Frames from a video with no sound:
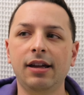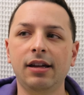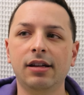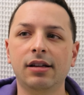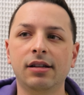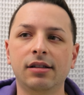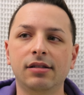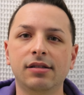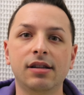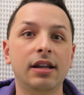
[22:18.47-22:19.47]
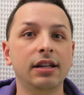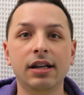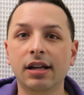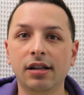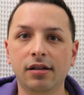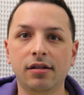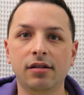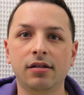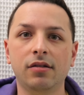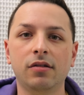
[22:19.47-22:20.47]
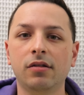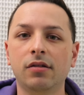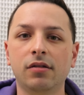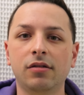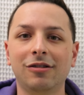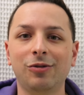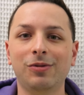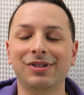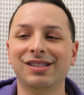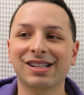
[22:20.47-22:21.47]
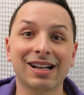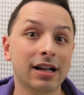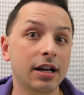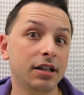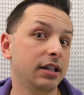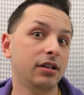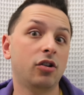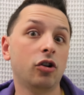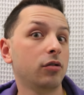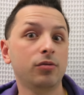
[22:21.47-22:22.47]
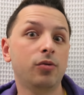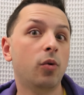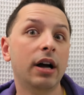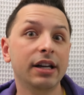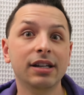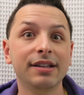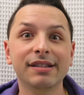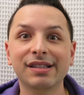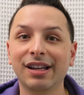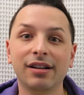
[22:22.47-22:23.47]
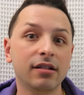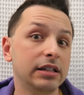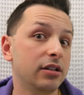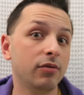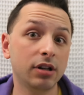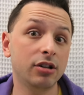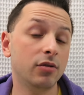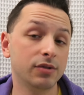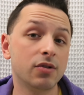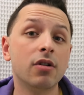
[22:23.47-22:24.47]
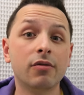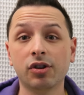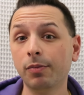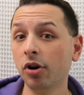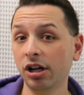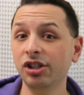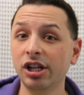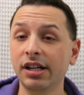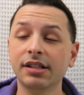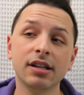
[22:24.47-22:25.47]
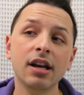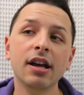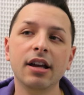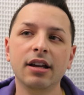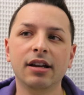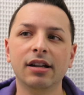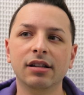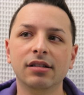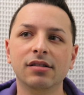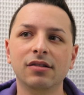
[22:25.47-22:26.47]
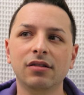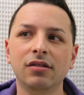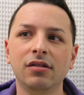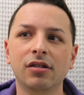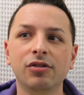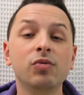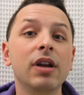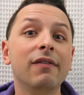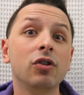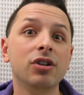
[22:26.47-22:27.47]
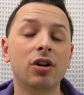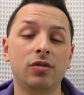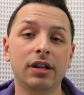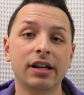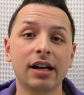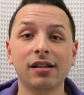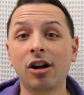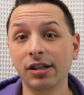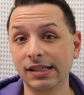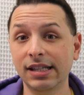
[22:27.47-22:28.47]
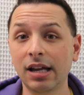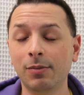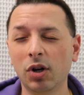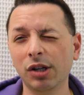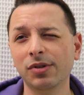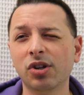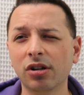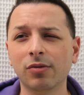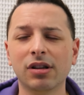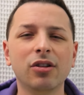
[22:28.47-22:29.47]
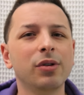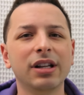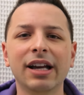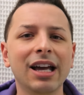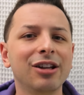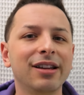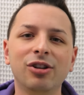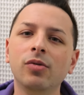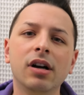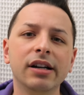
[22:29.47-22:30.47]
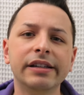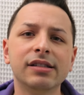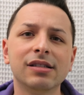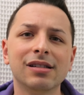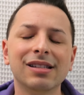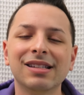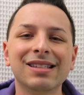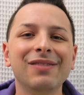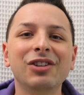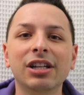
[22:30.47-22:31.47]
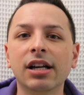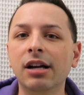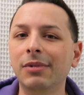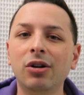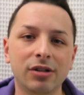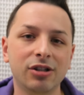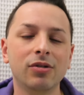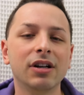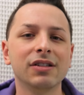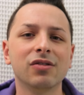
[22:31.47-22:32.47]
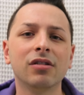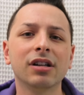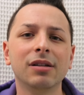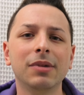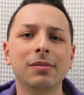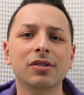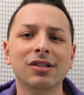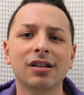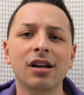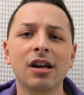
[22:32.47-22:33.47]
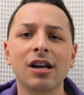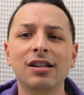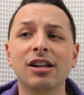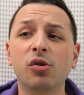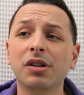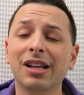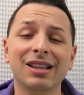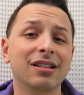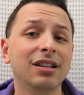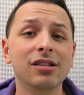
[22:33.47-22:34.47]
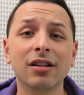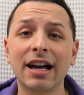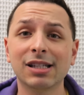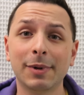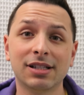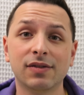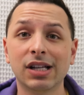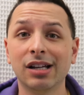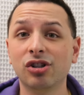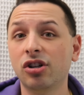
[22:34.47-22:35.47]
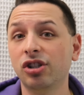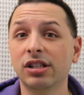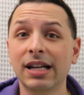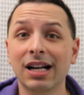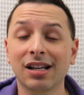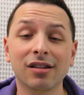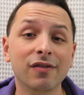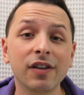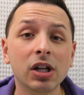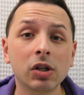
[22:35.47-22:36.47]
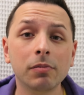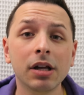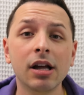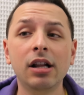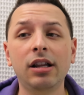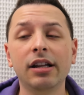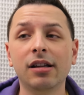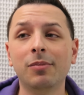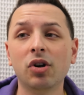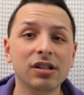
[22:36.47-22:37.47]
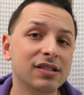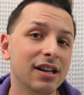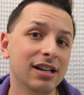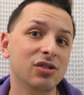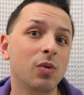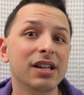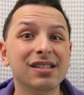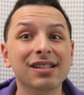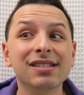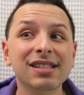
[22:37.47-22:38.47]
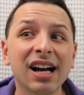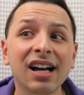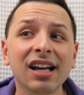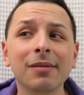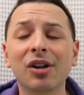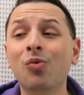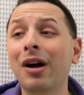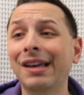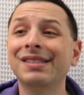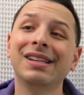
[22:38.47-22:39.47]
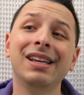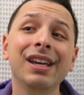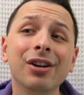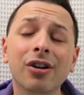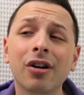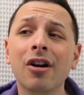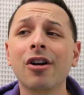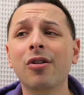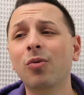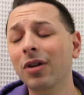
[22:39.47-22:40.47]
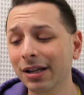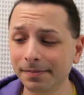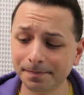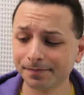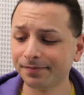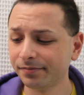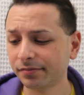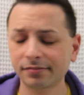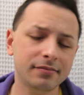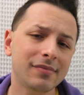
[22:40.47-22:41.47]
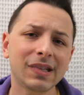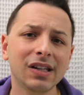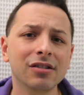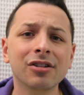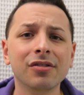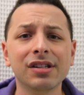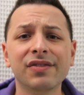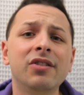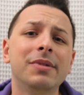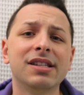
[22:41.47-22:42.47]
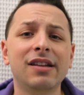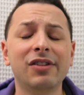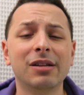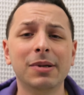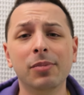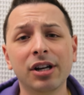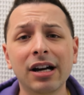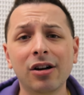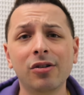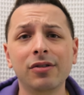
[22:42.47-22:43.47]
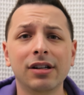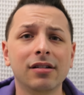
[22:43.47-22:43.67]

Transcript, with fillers: And then again, it was kind of like quietness, like didn't really know what was going on with the project. And you know, you never know. Like at, on set, Marty was arguing with Louis, like, "Hey, like you guys, this isn't even gonna come out. Like you guys aren't gonna be able to deal with like the legal aspects of Scientology attacking the film." Like, and Marty's saying he's wasting his time. Like, why is he here when, you know, this film isn't even gonna be put out?